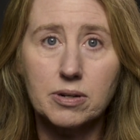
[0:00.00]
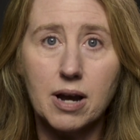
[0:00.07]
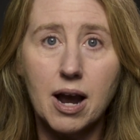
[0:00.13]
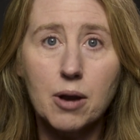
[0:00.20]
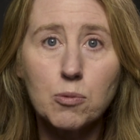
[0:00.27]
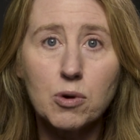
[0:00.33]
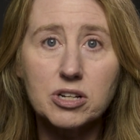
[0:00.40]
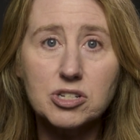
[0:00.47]

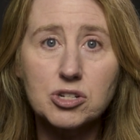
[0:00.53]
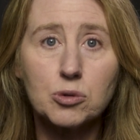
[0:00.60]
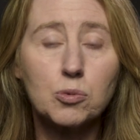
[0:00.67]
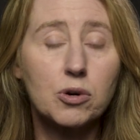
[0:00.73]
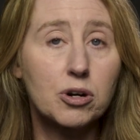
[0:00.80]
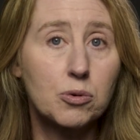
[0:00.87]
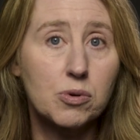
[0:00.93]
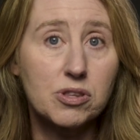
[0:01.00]
I want to
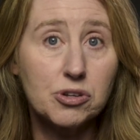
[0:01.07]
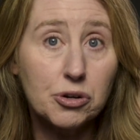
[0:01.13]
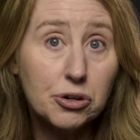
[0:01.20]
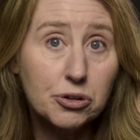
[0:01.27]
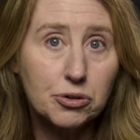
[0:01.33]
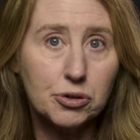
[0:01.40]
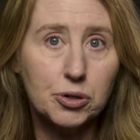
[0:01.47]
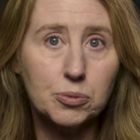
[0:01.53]
work with your
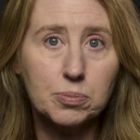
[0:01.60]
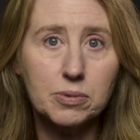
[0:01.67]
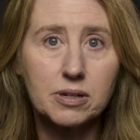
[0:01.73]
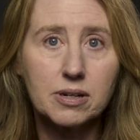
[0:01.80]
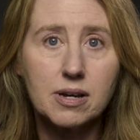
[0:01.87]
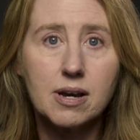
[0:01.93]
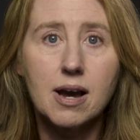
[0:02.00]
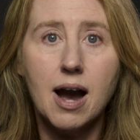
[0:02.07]
group.
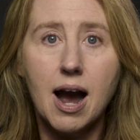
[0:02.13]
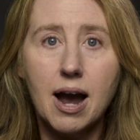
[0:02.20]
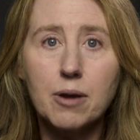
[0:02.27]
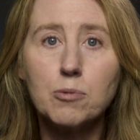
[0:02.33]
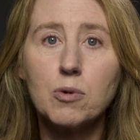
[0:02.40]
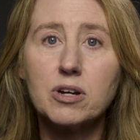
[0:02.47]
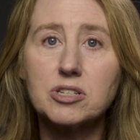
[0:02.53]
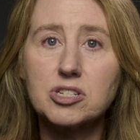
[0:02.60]
I
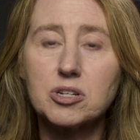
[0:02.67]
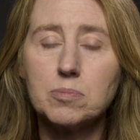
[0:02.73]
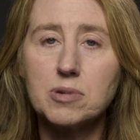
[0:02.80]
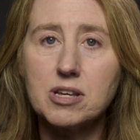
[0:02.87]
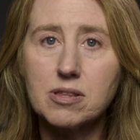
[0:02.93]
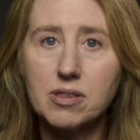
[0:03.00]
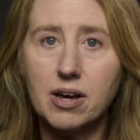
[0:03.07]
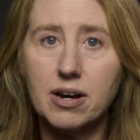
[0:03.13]
want to
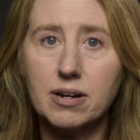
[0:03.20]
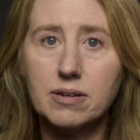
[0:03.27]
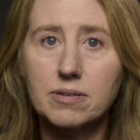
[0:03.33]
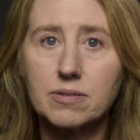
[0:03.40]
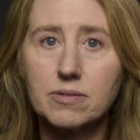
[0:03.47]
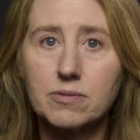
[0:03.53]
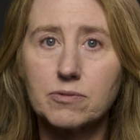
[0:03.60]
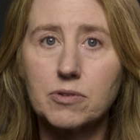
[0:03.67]
be the..."
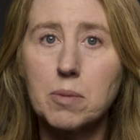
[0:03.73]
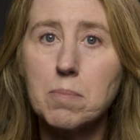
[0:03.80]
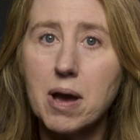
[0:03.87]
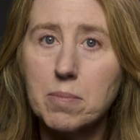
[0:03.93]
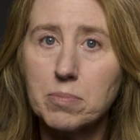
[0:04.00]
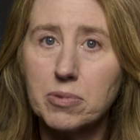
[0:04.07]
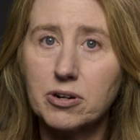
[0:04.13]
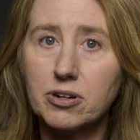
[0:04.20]

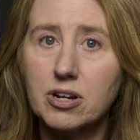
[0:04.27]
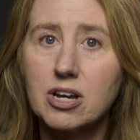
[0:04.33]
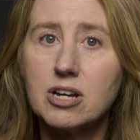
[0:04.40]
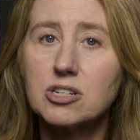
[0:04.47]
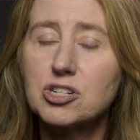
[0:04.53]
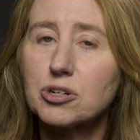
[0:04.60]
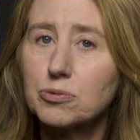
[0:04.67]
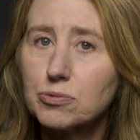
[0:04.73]
Remember,
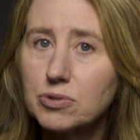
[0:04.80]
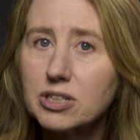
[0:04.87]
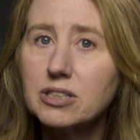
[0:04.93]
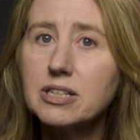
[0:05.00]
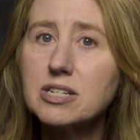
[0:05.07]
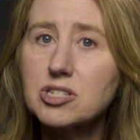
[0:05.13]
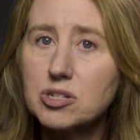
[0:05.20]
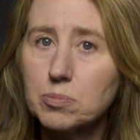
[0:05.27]
to
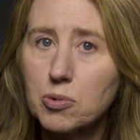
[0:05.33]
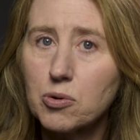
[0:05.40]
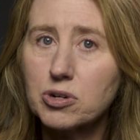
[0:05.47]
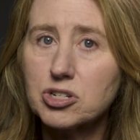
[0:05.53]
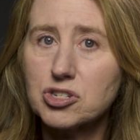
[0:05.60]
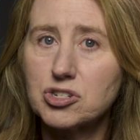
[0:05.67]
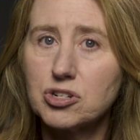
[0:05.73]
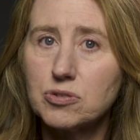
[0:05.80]
really
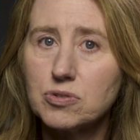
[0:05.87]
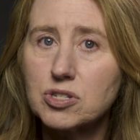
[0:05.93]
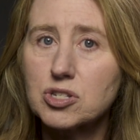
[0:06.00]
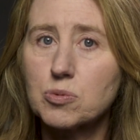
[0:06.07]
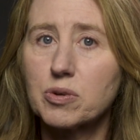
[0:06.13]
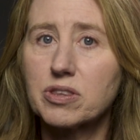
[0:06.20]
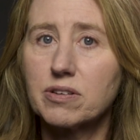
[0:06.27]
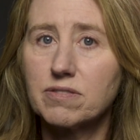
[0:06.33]
support students
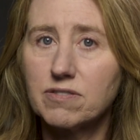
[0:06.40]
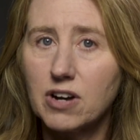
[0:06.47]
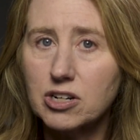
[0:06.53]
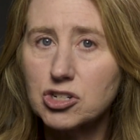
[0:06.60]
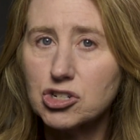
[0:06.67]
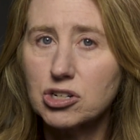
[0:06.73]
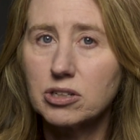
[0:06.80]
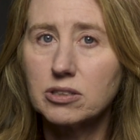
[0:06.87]
with the
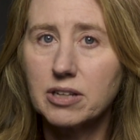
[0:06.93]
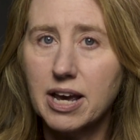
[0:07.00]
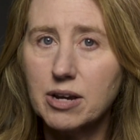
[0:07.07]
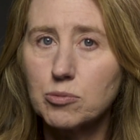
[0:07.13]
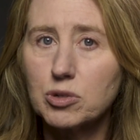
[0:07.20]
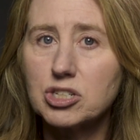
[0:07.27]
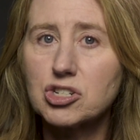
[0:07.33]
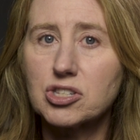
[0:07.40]
functional
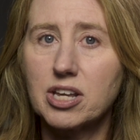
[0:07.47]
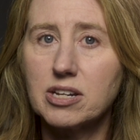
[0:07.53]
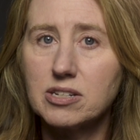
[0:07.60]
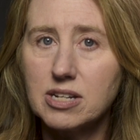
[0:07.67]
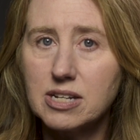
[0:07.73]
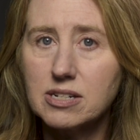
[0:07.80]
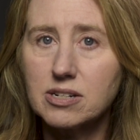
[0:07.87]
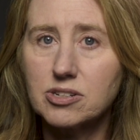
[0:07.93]
language they
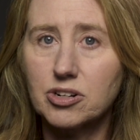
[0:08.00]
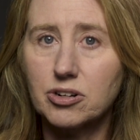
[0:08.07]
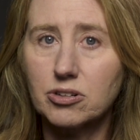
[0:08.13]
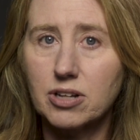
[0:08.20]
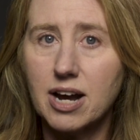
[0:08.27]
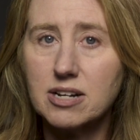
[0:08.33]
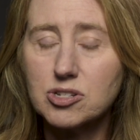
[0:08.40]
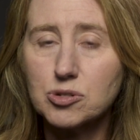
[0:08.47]
need in your
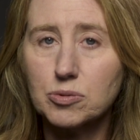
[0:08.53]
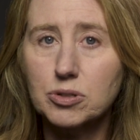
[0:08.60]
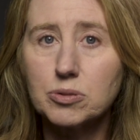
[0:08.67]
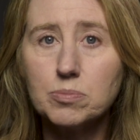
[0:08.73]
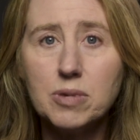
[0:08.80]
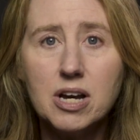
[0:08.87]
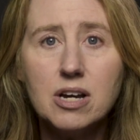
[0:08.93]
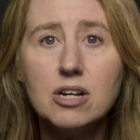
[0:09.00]

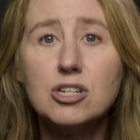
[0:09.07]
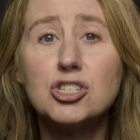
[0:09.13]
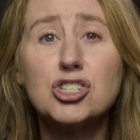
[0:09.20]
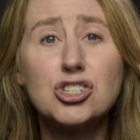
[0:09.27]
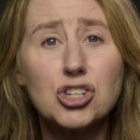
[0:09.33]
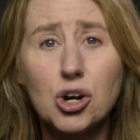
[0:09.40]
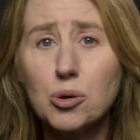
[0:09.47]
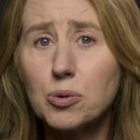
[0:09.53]
classroom,
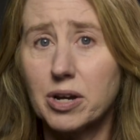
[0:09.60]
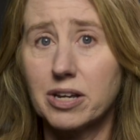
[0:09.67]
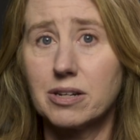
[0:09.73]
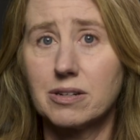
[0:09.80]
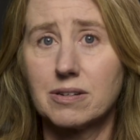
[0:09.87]
show it.